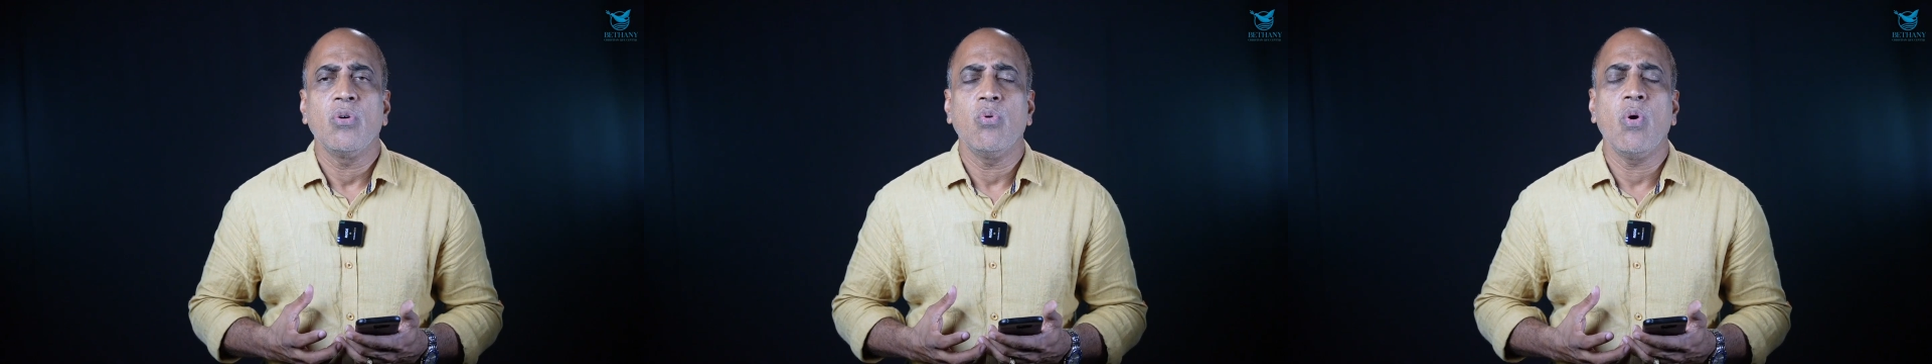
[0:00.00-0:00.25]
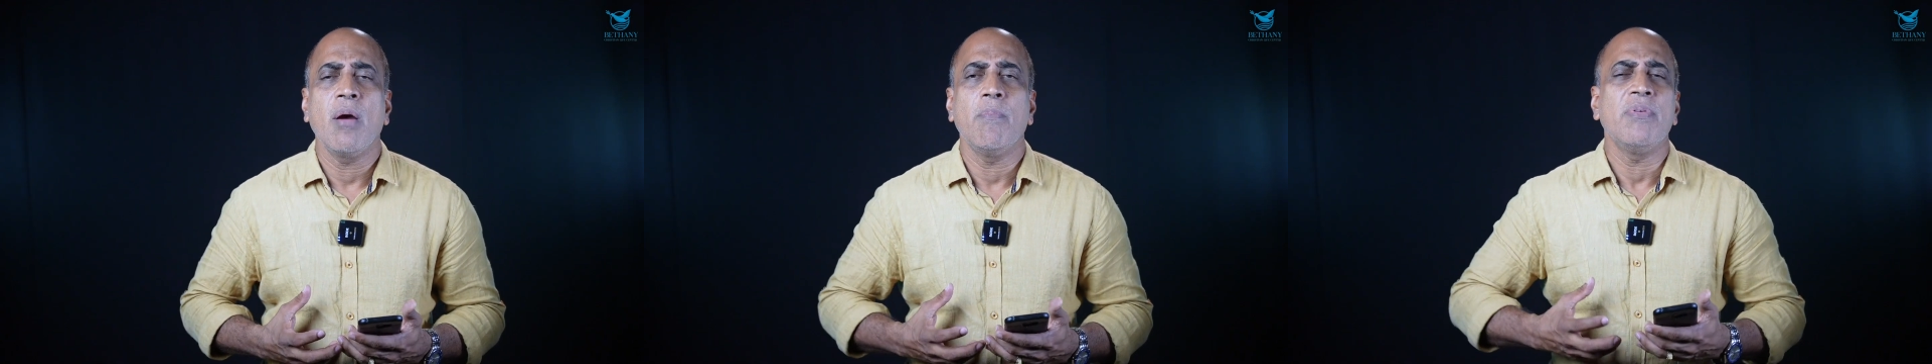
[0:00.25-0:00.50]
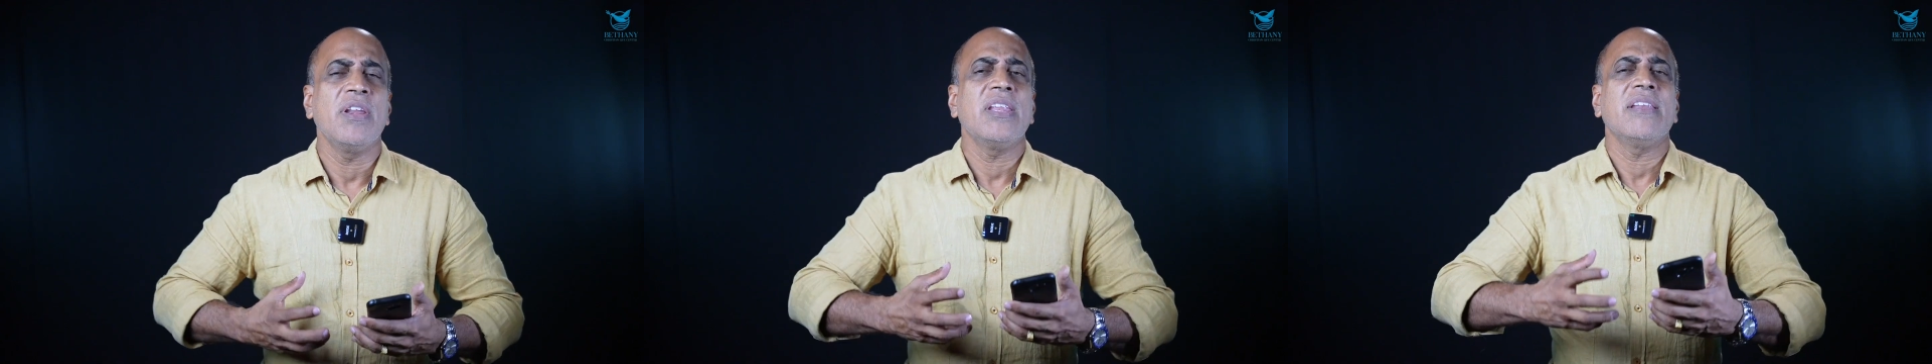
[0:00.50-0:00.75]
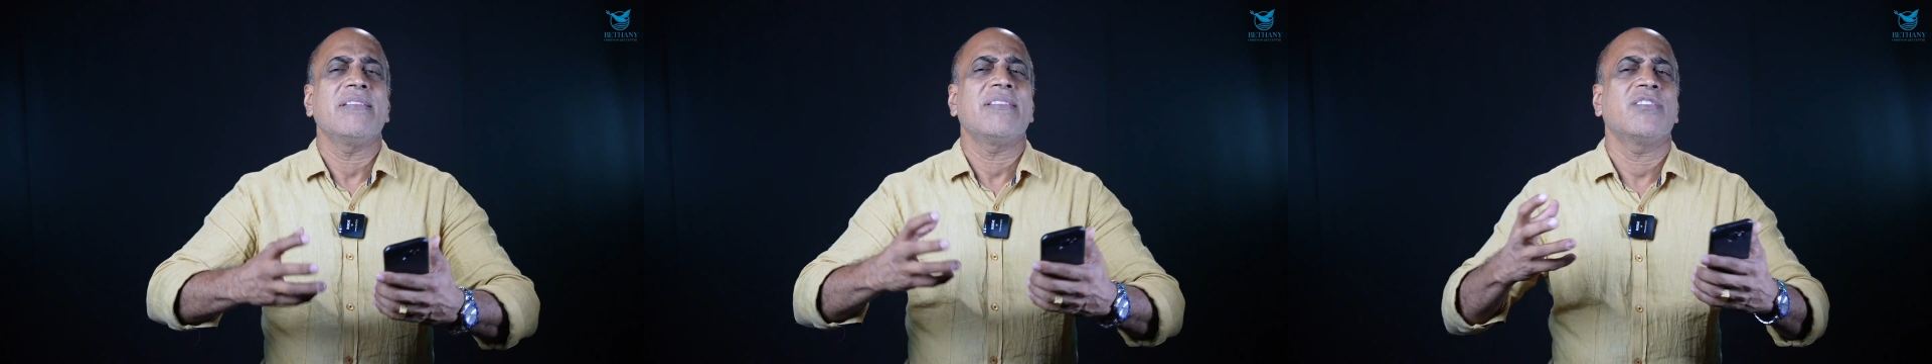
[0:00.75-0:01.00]
who are
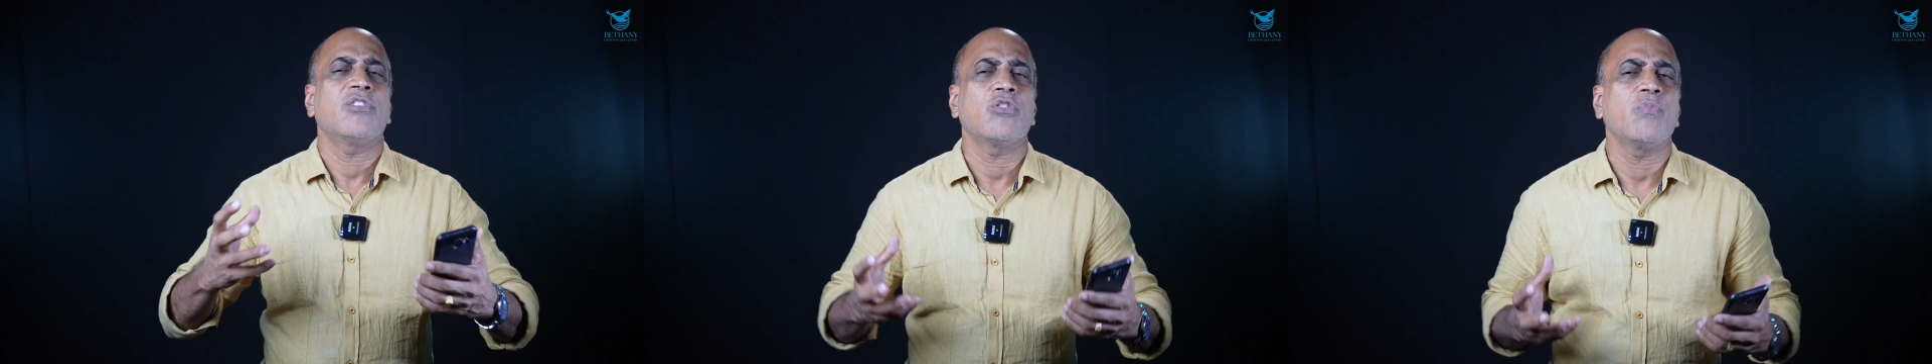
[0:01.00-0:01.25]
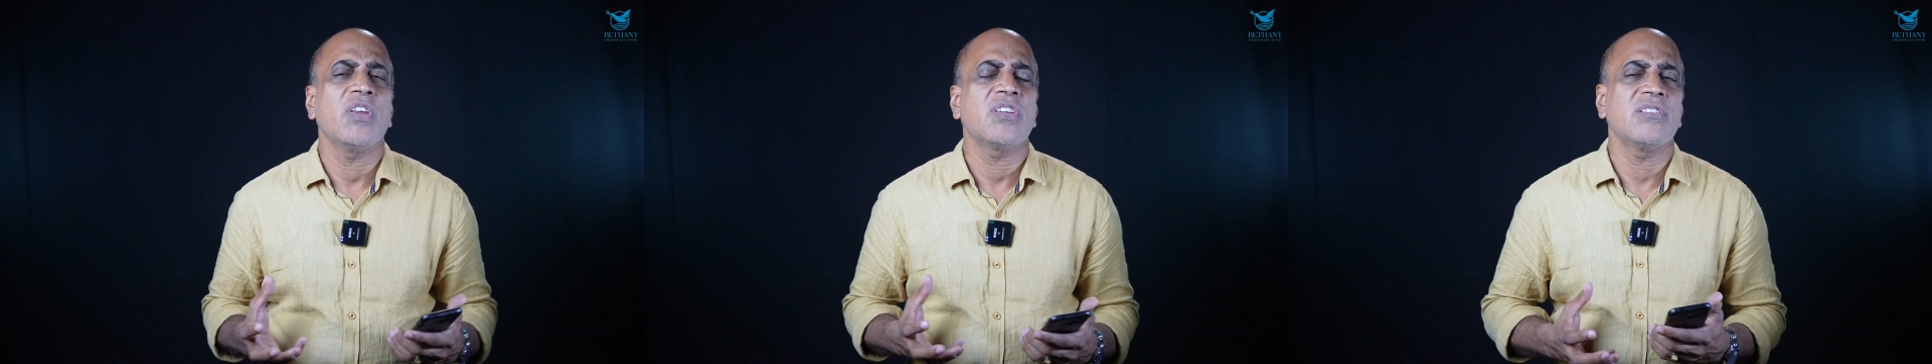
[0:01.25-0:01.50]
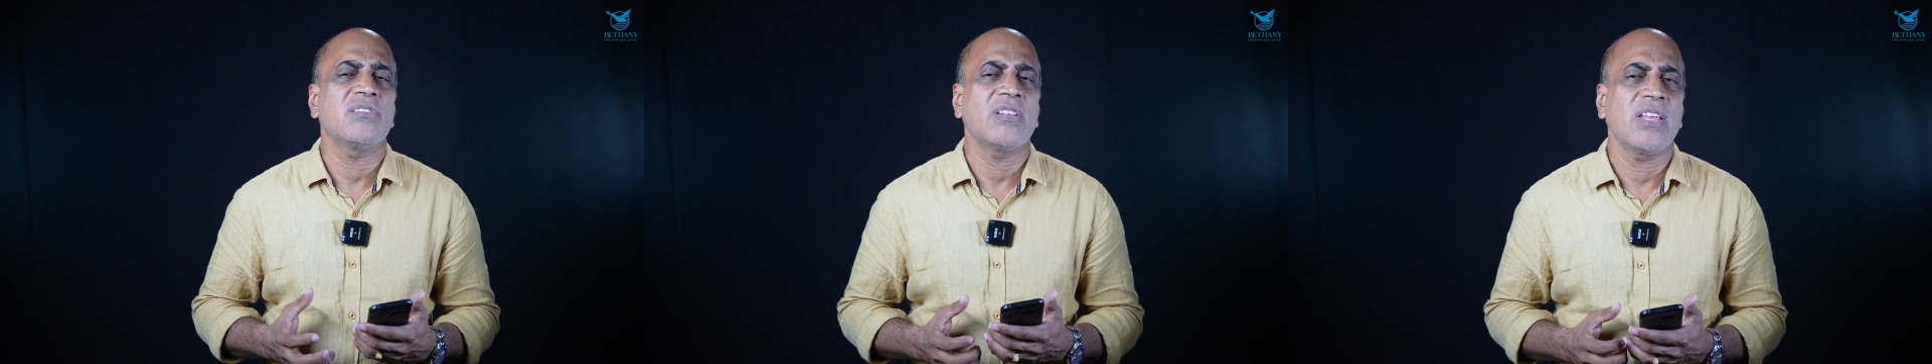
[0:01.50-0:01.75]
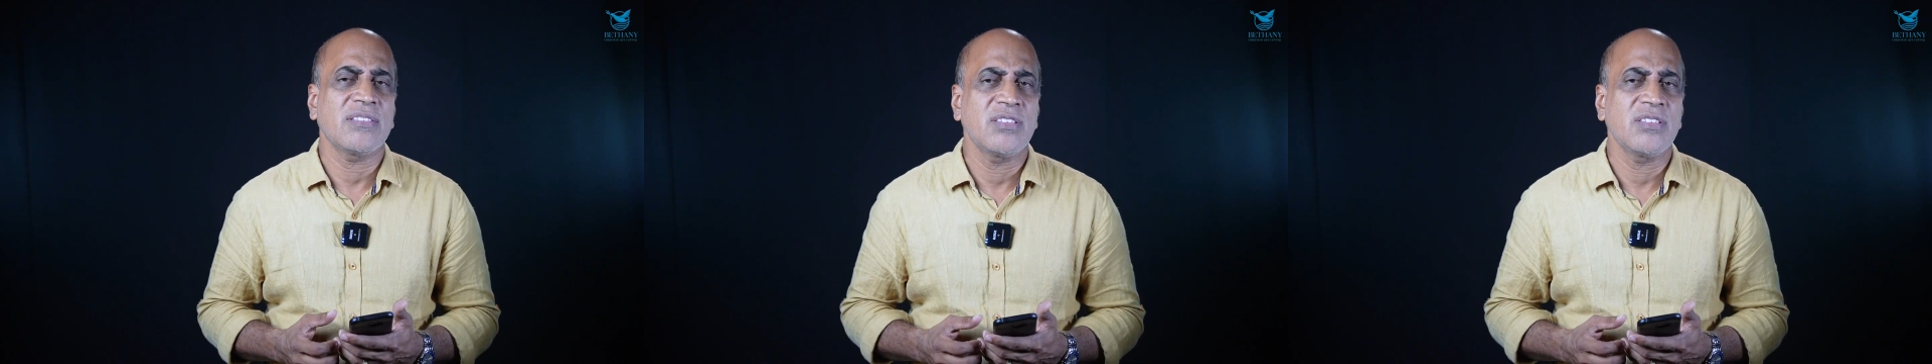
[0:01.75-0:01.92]
bringing situations like